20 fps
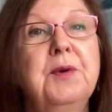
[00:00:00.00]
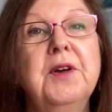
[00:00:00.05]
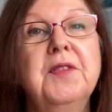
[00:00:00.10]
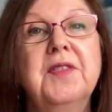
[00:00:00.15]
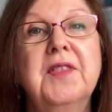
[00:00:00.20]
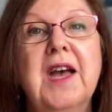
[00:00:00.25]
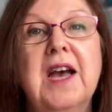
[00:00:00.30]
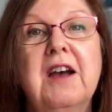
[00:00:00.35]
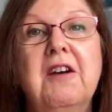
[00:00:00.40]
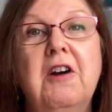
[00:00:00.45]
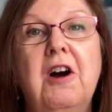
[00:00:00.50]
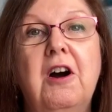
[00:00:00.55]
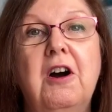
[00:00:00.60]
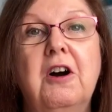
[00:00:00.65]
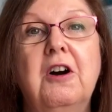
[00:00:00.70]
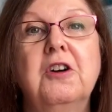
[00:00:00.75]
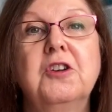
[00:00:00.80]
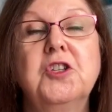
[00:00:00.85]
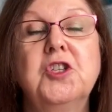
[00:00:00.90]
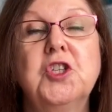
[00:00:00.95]
there
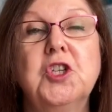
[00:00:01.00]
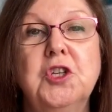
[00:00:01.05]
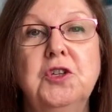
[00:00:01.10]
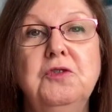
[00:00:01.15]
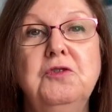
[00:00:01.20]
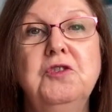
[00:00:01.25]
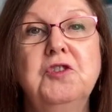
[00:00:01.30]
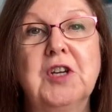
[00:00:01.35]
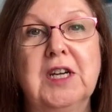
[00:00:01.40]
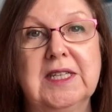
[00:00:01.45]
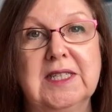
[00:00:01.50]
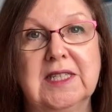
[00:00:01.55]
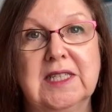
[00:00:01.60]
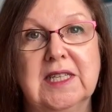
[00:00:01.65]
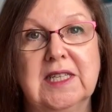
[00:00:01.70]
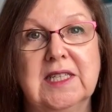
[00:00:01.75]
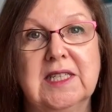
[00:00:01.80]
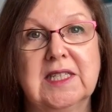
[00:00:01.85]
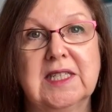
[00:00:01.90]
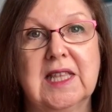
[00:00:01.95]
are two
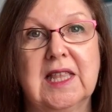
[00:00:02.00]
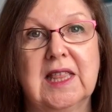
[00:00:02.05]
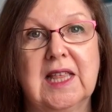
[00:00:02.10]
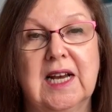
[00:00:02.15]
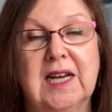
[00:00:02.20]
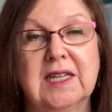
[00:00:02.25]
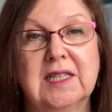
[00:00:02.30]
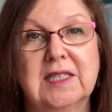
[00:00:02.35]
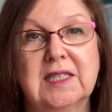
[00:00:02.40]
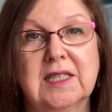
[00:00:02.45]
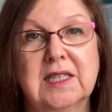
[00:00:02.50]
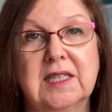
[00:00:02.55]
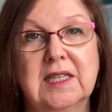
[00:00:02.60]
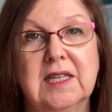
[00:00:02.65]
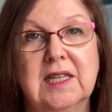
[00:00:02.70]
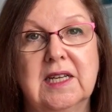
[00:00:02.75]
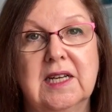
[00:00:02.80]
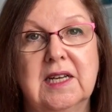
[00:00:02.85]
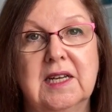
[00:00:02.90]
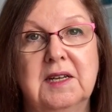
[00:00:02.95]
dresses that
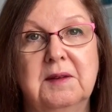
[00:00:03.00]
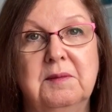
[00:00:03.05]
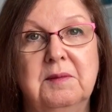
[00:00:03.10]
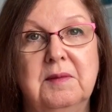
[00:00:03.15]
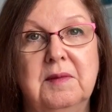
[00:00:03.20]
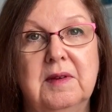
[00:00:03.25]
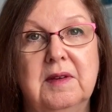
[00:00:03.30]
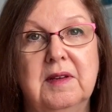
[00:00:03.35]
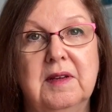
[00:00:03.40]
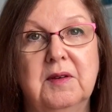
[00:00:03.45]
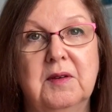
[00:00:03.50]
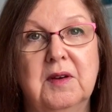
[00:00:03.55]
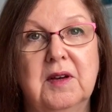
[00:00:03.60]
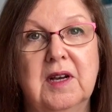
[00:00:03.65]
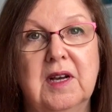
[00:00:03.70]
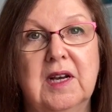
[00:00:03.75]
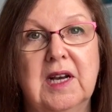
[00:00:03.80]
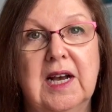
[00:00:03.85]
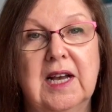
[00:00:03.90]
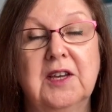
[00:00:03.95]

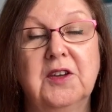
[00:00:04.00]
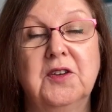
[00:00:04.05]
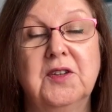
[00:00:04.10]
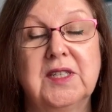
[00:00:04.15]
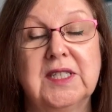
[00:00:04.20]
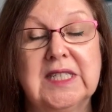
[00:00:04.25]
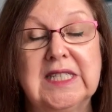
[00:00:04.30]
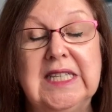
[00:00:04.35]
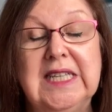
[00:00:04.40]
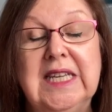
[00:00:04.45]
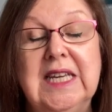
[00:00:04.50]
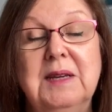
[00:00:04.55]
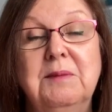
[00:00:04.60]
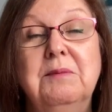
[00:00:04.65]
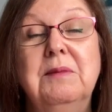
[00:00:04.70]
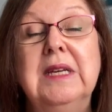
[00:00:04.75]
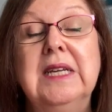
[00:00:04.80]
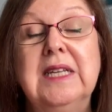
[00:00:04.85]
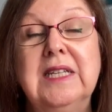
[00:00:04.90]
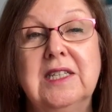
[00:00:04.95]
I could see
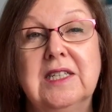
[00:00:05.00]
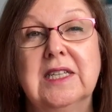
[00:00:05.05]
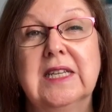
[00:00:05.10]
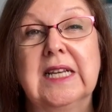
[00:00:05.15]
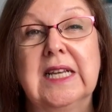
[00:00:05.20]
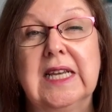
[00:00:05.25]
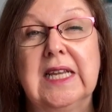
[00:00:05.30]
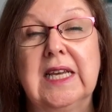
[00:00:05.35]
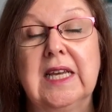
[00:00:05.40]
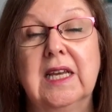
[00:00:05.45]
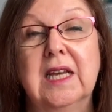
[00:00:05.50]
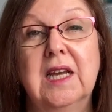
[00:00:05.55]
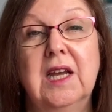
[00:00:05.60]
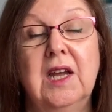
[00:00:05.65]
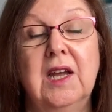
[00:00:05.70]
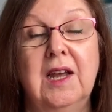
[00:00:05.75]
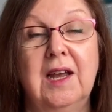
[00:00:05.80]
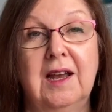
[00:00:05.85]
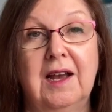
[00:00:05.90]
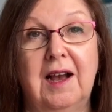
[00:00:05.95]
immediately
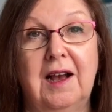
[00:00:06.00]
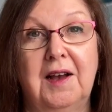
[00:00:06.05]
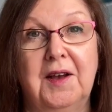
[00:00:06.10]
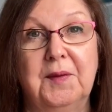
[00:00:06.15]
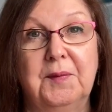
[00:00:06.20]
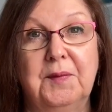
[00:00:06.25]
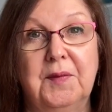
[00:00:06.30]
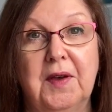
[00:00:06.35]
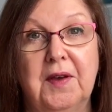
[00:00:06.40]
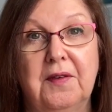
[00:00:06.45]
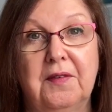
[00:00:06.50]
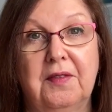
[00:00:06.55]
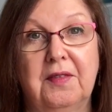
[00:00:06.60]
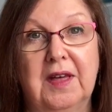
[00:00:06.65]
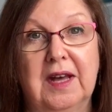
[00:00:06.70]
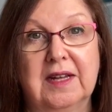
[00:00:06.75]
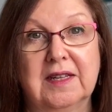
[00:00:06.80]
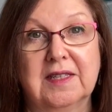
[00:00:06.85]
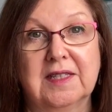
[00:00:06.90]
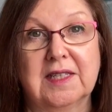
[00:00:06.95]

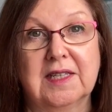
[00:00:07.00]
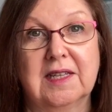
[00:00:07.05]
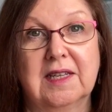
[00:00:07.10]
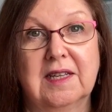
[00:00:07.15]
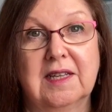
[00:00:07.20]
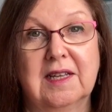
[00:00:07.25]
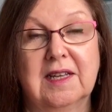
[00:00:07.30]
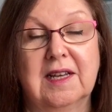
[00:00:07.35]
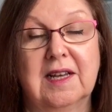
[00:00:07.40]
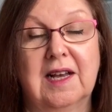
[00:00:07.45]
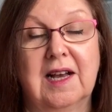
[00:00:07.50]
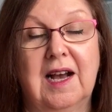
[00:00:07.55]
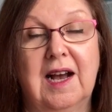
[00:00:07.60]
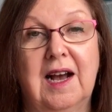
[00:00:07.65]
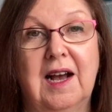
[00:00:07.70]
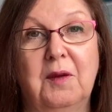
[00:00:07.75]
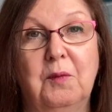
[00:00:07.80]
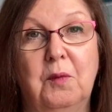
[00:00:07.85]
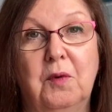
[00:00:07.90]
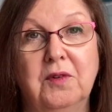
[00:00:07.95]
that
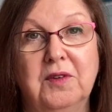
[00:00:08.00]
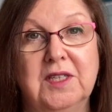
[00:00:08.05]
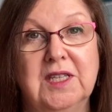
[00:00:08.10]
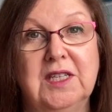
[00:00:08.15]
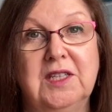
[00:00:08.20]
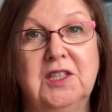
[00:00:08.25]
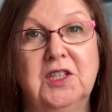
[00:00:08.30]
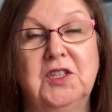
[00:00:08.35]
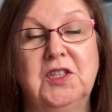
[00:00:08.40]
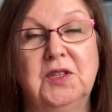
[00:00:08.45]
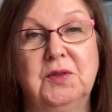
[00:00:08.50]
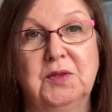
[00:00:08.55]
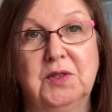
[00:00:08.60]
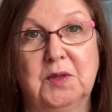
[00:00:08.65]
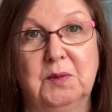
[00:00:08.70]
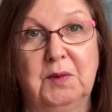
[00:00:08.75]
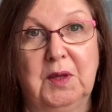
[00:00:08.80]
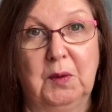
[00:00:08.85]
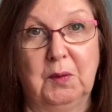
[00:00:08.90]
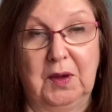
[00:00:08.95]
I wanted to do
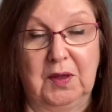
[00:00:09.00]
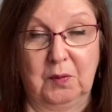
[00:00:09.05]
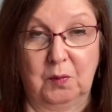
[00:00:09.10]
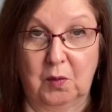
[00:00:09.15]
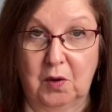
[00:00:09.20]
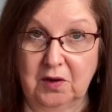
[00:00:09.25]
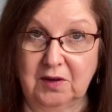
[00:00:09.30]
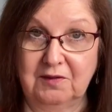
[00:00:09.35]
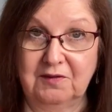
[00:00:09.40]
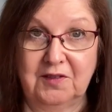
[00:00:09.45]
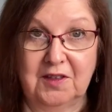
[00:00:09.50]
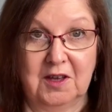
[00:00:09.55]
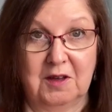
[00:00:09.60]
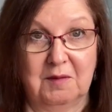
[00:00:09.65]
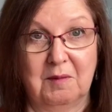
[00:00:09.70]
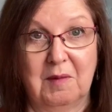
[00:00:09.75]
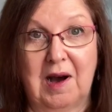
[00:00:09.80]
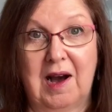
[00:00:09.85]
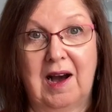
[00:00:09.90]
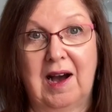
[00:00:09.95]
something with. One of
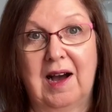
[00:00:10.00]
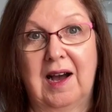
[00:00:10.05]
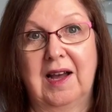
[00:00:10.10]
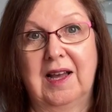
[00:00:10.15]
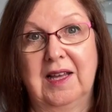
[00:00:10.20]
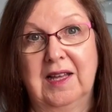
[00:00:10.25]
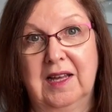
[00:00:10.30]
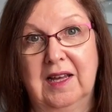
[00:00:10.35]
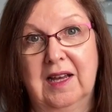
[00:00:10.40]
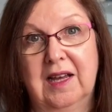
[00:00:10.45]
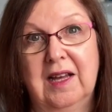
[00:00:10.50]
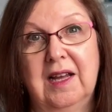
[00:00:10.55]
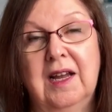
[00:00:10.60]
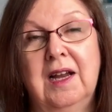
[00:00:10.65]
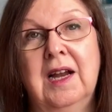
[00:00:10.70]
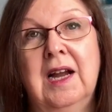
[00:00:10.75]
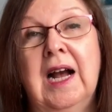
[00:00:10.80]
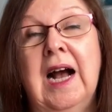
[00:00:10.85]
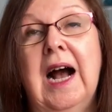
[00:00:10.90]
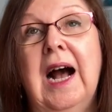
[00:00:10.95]
them I
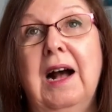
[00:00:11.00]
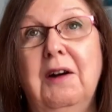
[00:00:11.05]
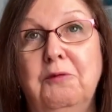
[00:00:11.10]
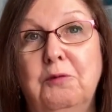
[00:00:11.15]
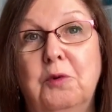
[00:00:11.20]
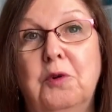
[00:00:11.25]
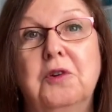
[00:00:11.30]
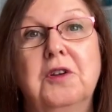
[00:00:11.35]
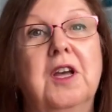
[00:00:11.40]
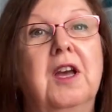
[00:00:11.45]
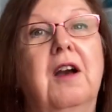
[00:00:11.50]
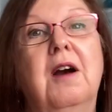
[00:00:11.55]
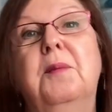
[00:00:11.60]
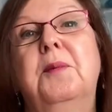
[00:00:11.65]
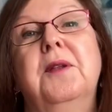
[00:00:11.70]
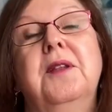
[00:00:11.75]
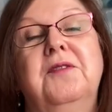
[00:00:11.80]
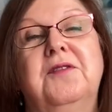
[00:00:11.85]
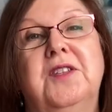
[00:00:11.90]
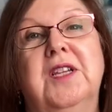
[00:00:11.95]
have worn a
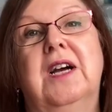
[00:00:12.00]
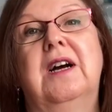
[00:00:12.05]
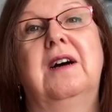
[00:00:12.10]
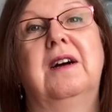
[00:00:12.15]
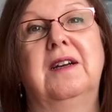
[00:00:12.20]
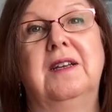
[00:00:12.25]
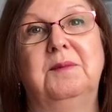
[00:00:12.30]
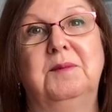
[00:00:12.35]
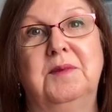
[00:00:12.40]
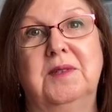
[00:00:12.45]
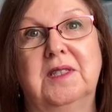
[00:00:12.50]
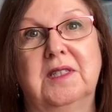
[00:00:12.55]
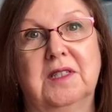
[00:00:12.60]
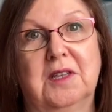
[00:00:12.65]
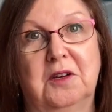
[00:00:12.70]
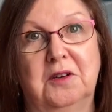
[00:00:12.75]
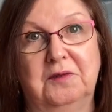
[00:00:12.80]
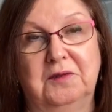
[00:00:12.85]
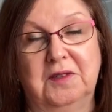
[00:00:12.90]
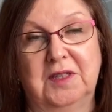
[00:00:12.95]
couple of times
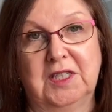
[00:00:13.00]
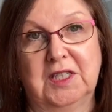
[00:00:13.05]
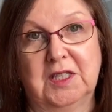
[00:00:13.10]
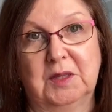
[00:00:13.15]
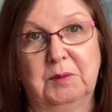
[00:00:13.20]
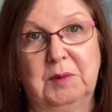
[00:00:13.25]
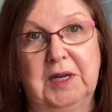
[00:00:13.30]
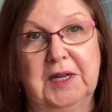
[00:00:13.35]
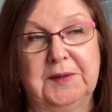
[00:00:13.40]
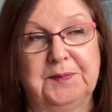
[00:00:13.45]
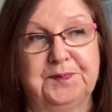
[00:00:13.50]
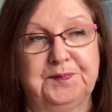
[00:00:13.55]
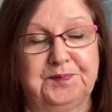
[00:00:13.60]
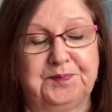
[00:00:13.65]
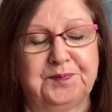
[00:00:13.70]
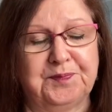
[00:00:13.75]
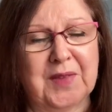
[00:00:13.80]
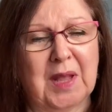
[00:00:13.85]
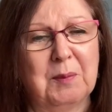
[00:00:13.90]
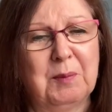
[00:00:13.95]
over the summer,
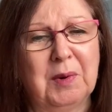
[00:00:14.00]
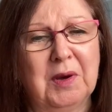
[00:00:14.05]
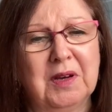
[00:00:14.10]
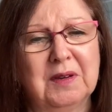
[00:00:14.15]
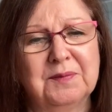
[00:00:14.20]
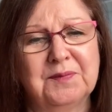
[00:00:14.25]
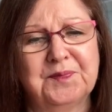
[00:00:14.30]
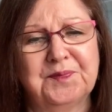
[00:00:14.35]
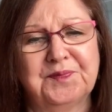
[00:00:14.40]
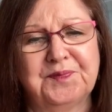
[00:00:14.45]
but